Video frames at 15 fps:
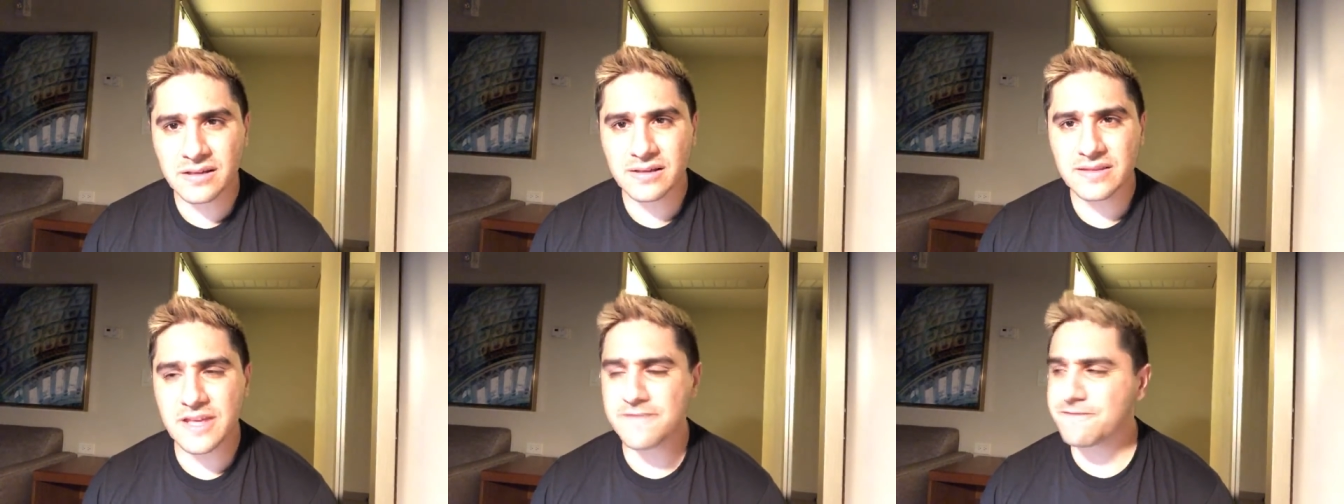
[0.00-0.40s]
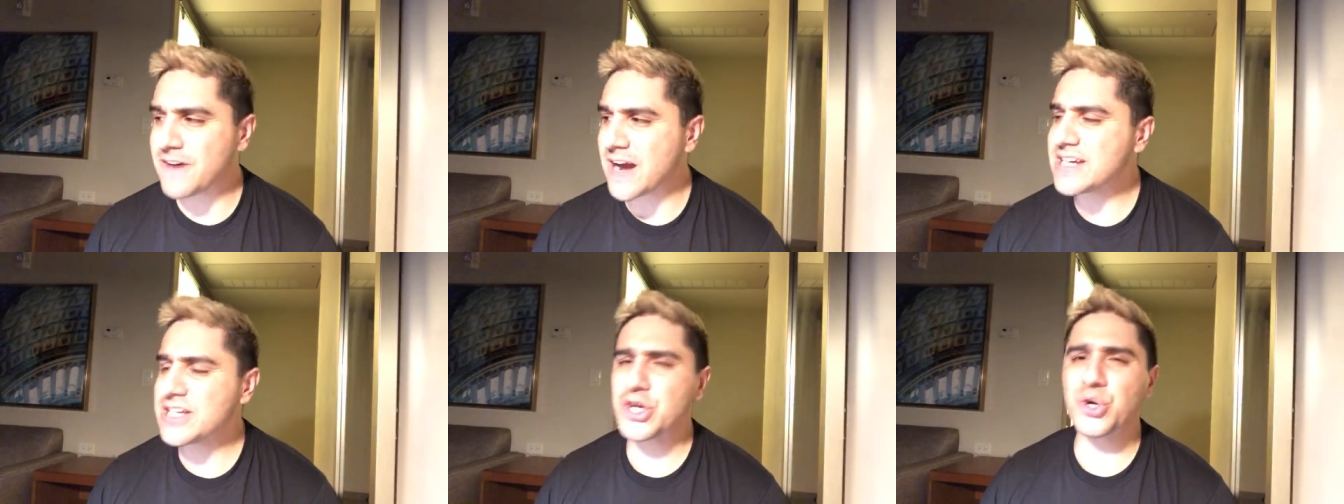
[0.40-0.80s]
They
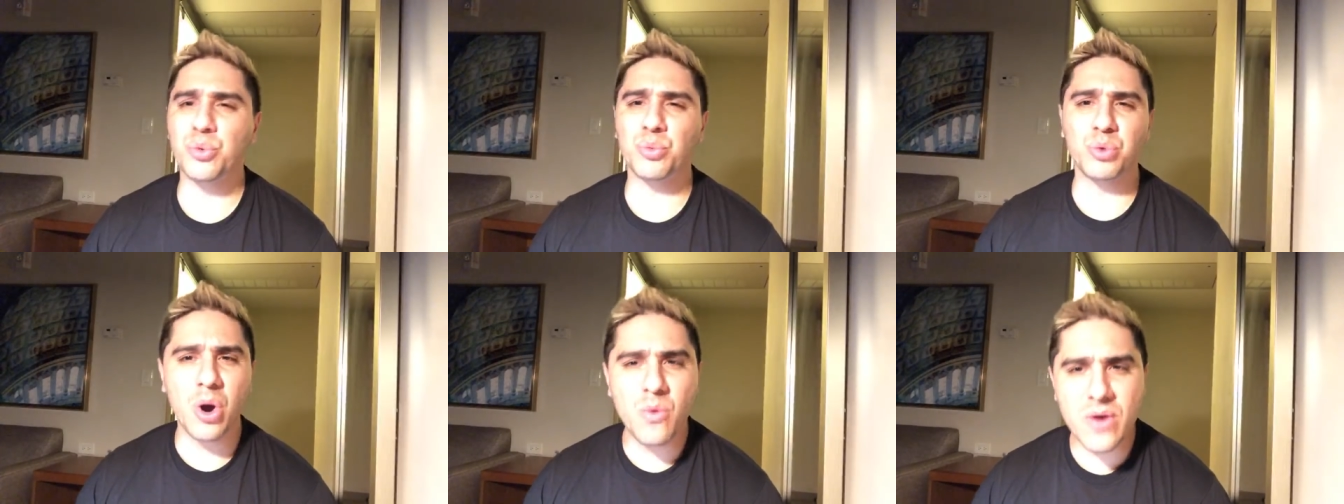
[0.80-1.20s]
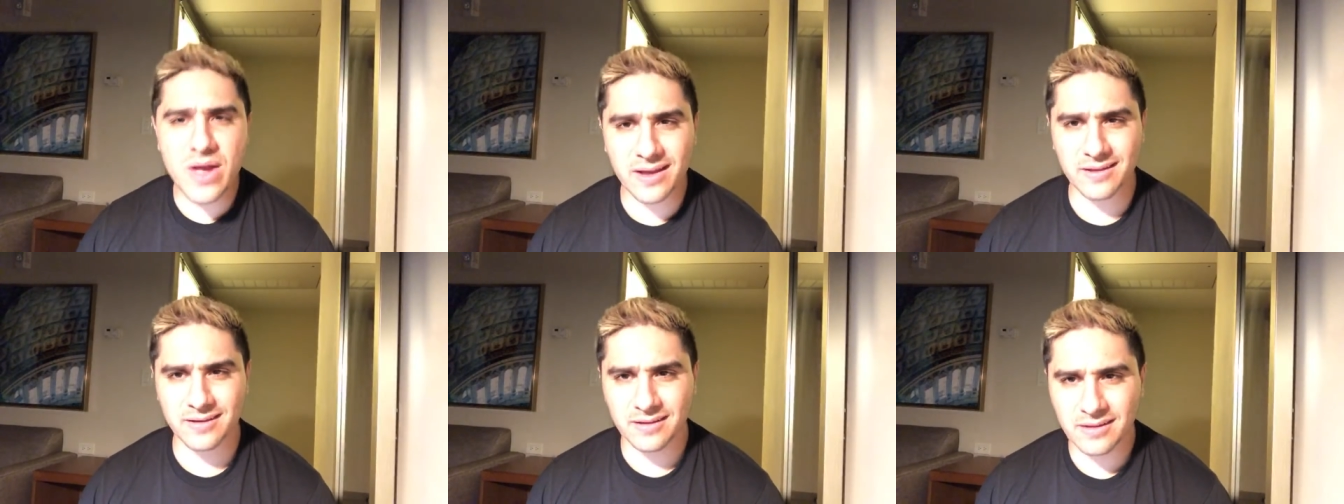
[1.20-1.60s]
find it
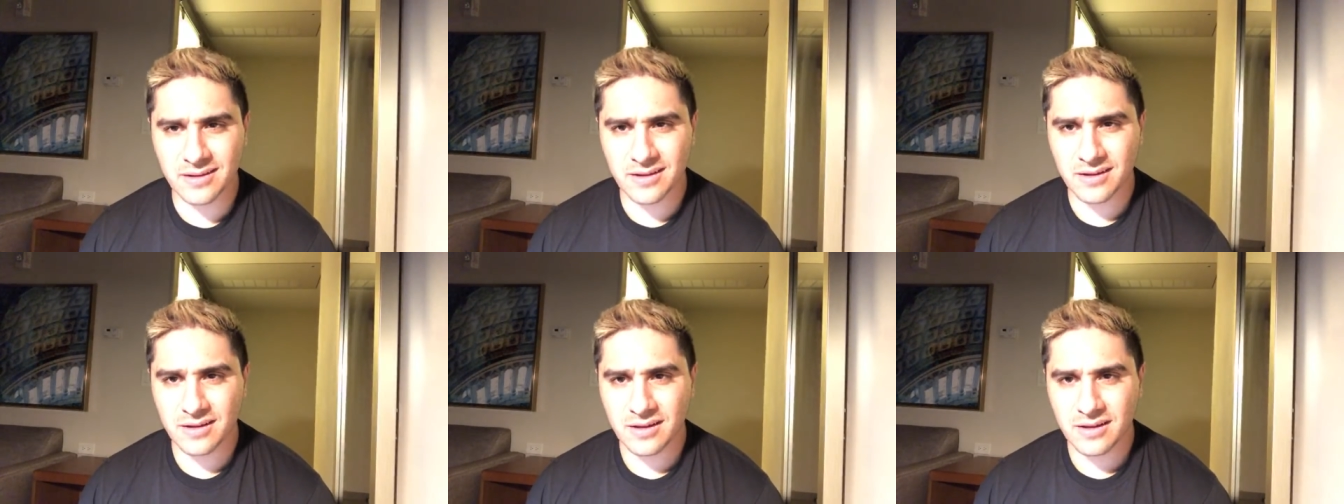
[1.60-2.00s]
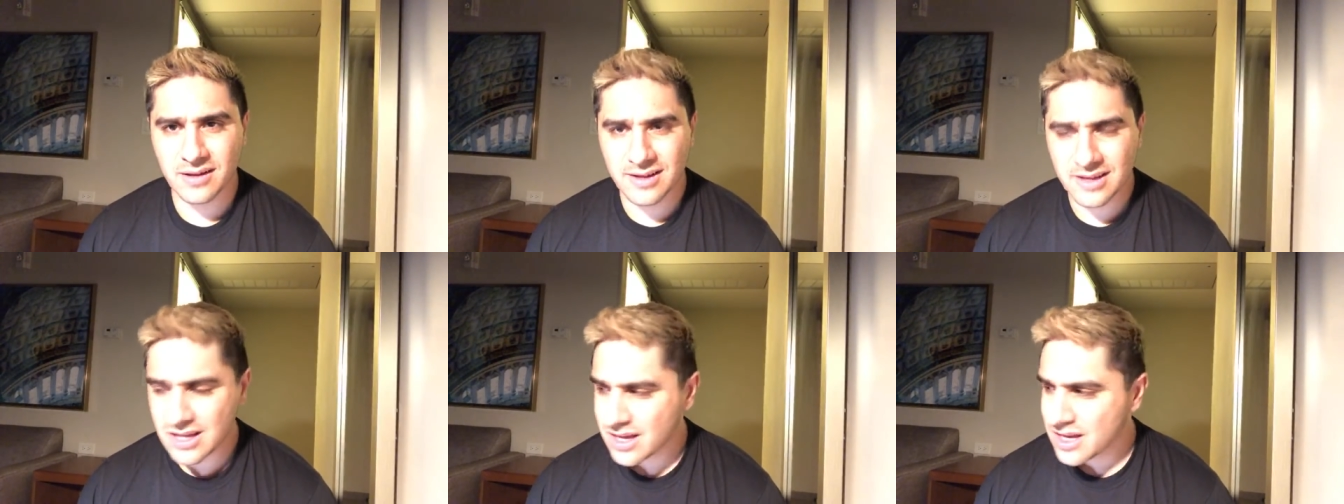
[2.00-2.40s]
heroic.
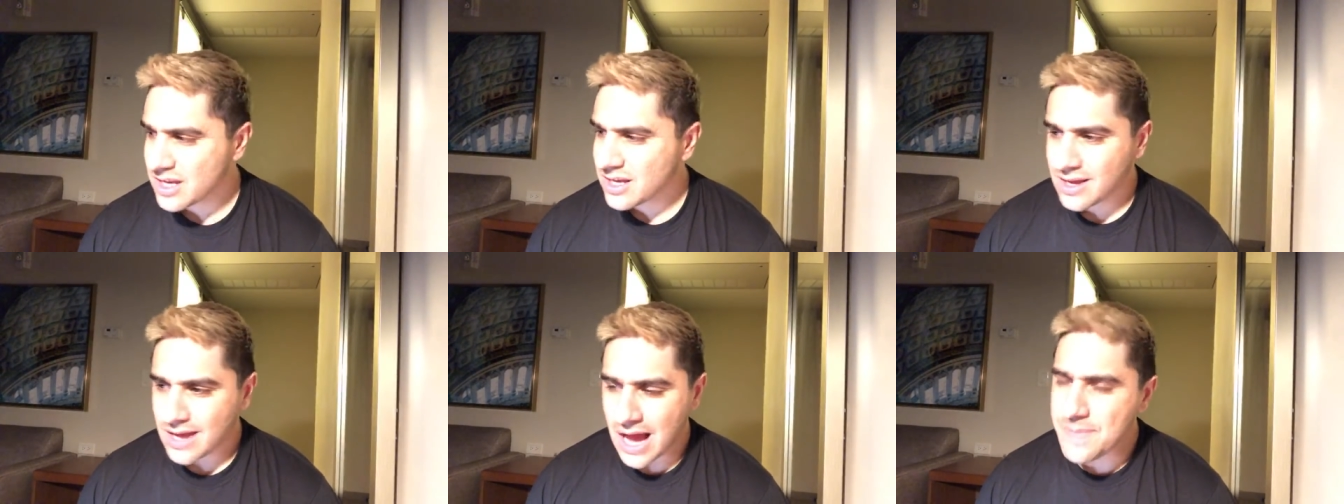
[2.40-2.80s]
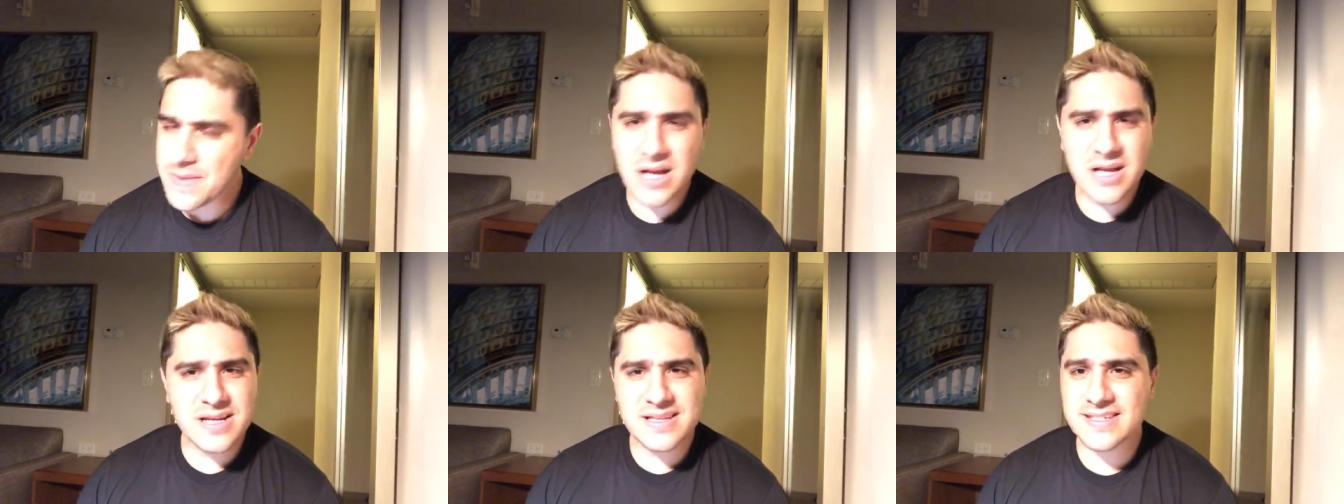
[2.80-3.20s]
I'm
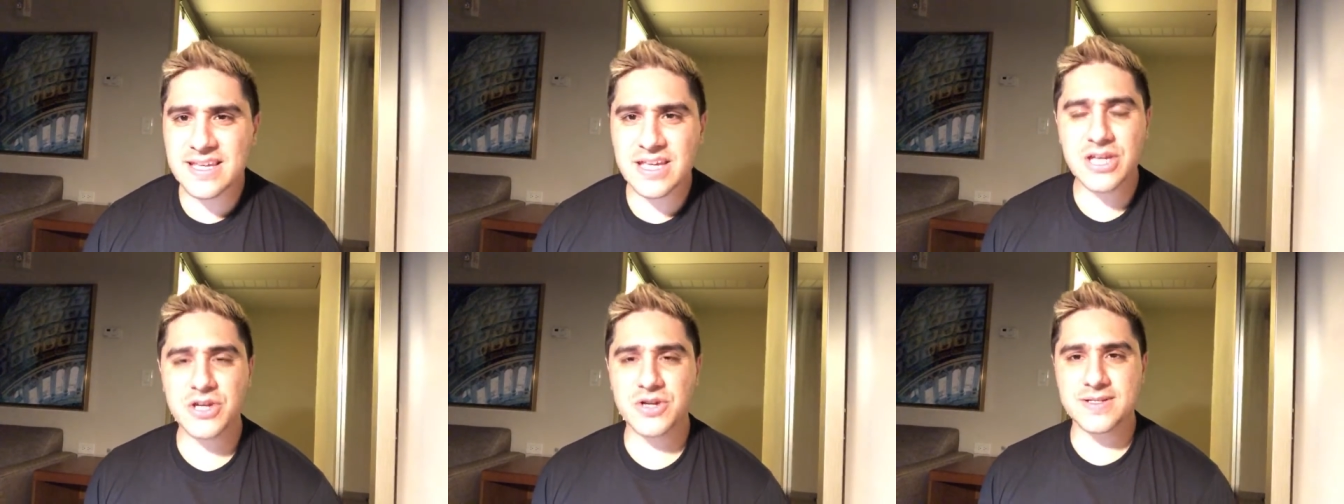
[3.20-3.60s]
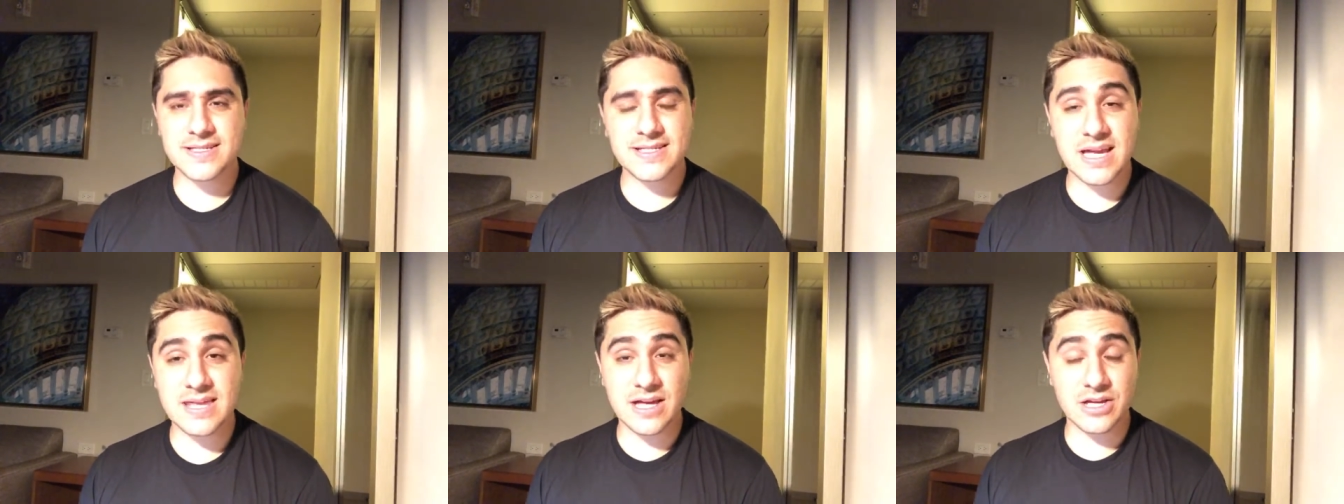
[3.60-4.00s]
not going to sit here and
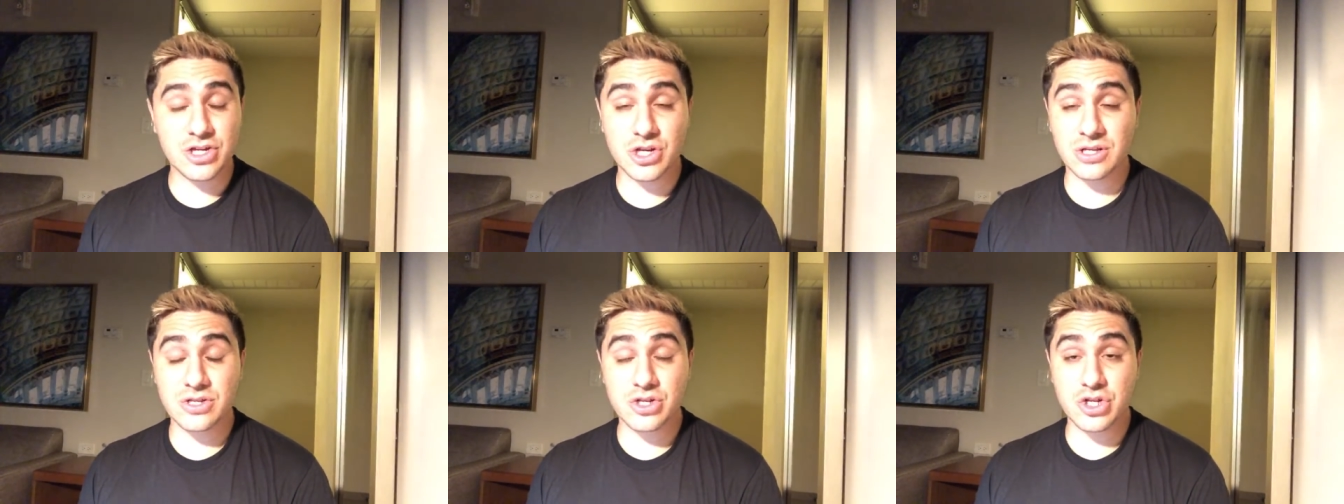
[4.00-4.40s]
say that